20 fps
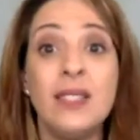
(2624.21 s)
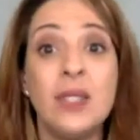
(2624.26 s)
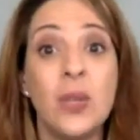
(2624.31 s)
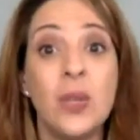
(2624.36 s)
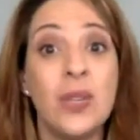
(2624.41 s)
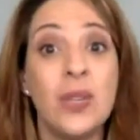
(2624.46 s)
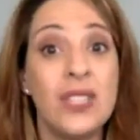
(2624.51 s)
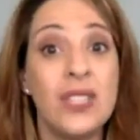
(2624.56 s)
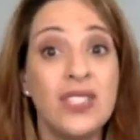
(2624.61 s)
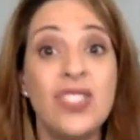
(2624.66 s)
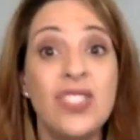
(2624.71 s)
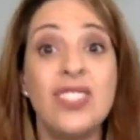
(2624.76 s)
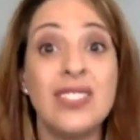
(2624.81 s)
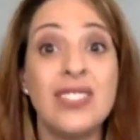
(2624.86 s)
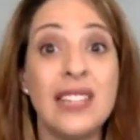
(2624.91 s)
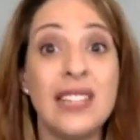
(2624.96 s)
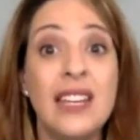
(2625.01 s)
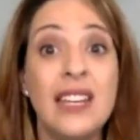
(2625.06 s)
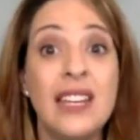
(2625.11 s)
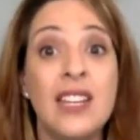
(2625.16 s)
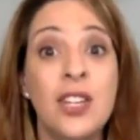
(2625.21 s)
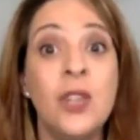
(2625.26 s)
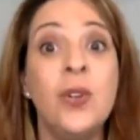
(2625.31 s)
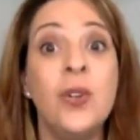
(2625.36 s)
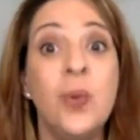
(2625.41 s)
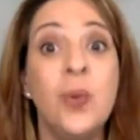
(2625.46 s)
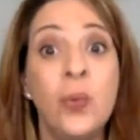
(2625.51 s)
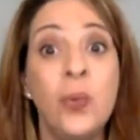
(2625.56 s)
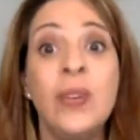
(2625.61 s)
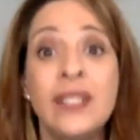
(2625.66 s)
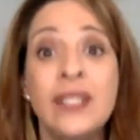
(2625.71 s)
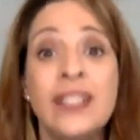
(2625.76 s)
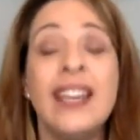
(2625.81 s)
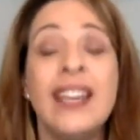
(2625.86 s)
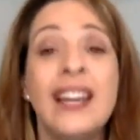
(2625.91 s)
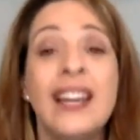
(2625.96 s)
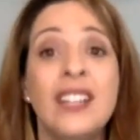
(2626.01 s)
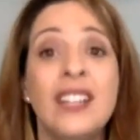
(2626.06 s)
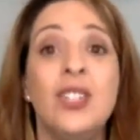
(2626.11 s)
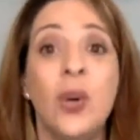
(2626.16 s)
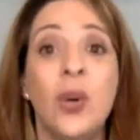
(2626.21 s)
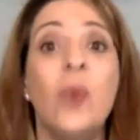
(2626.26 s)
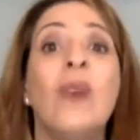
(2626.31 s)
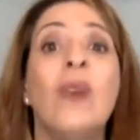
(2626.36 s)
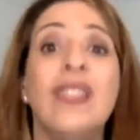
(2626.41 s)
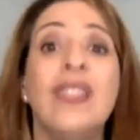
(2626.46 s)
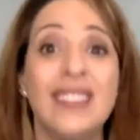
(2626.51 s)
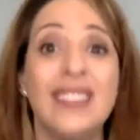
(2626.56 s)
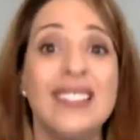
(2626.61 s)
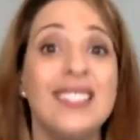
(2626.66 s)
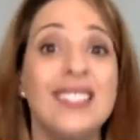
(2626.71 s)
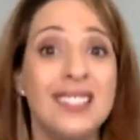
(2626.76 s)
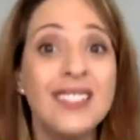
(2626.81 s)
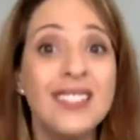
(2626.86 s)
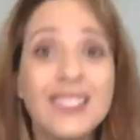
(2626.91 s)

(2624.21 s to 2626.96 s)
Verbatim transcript: So he's just letting you know, no, really, I don't want this.